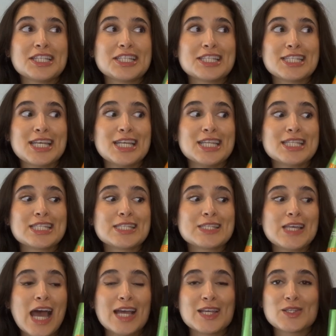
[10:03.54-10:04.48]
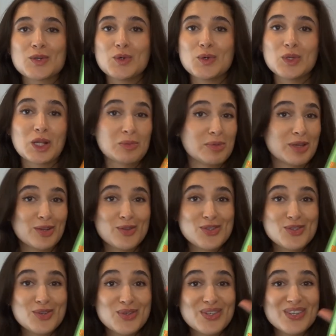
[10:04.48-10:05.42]
since high school or middle
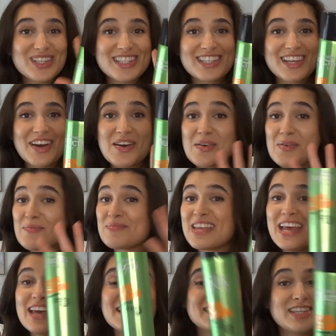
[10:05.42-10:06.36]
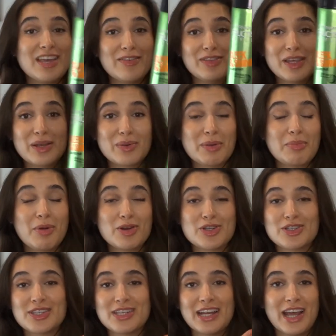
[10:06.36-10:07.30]
school, so definitely a
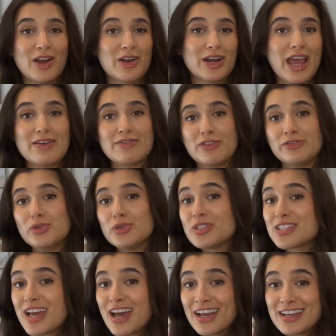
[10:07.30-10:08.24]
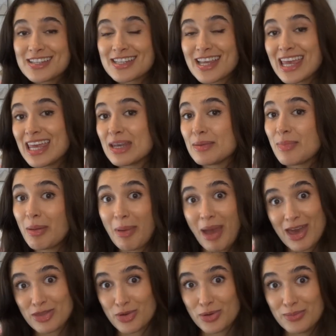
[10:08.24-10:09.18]
repurchase, and I already have a full size in my
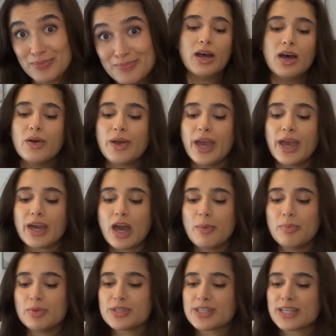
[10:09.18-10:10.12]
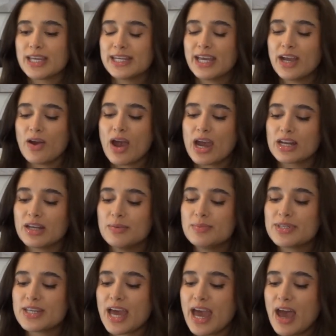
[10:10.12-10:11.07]
bathroom. Okay, a couple skincare
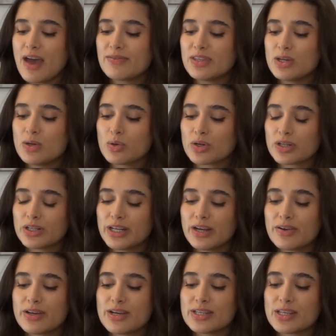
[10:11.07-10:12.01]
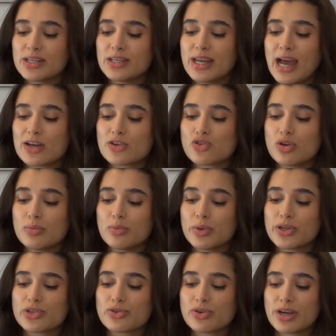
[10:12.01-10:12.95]
items. I have The Ordinary's Natural
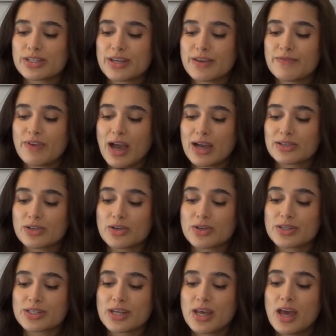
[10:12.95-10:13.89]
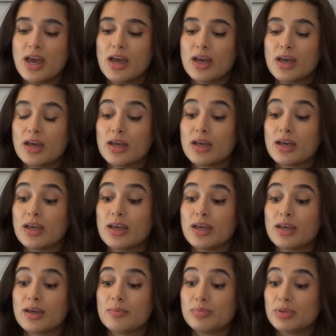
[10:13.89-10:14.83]
Moisturizing Factors
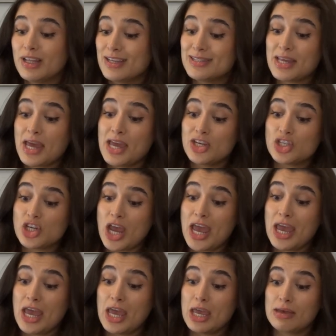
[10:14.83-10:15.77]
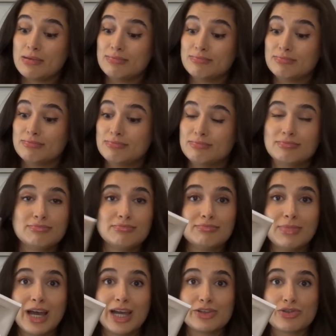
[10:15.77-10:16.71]
Plus H A
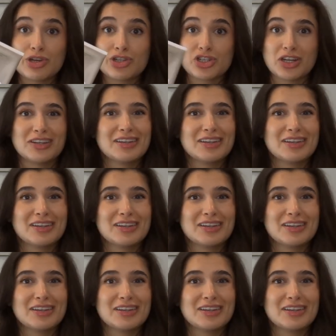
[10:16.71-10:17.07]
Hydration.